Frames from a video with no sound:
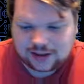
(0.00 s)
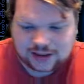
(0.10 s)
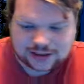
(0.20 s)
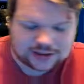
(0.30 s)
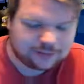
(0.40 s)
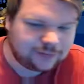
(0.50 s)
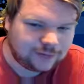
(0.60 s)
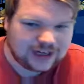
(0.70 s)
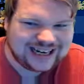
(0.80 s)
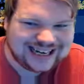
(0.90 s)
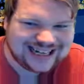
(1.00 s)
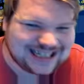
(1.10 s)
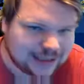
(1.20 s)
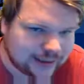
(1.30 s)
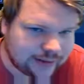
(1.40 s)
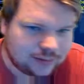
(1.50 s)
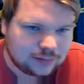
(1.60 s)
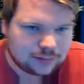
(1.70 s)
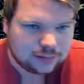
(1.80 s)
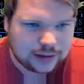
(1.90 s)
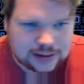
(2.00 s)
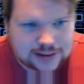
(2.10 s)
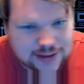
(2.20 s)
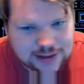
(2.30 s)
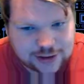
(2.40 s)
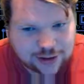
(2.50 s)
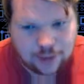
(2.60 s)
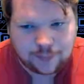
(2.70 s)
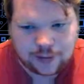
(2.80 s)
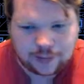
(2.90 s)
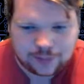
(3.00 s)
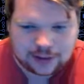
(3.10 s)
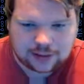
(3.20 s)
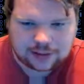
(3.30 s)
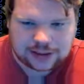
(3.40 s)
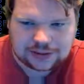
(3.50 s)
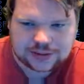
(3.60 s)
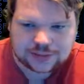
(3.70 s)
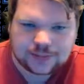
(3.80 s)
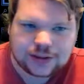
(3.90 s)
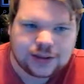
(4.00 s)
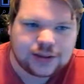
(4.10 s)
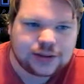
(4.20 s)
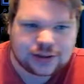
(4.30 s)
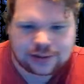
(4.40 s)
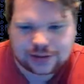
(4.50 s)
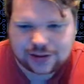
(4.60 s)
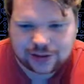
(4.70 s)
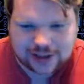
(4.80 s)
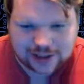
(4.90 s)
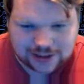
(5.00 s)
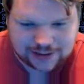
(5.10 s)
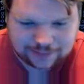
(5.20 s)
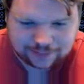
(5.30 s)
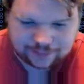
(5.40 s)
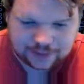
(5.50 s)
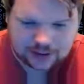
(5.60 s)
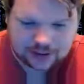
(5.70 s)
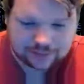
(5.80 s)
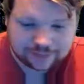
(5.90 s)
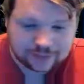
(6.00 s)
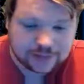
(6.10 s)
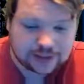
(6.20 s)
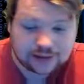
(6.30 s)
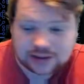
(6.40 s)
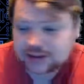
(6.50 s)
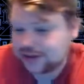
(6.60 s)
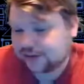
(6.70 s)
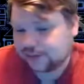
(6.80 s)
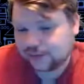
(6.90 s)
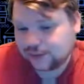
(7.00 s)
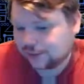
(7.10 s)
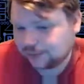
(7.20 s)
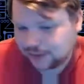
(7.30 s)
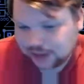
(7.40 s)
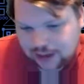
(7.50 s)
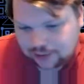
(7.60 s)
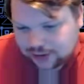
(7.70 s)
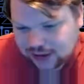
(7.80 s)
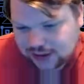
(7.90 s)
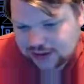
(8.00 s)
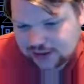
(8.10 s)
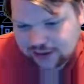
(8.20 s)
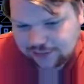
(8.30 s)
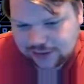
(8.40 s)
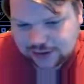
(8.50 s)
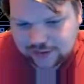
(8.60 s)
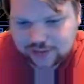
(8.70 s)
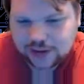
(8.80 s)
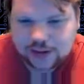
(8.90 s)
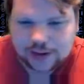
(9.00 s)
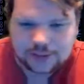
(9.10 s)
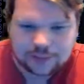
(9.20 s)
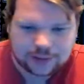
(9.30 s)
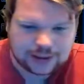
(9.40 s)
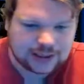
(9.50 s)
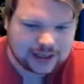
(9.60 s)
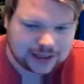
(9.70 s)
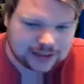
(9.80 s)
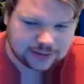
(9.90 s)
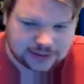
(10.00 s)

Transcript: actually fully listed inside Scorpbot about how to use. So just go to guide, and then from here you can teach you all like how to connect to everything. But then here's where it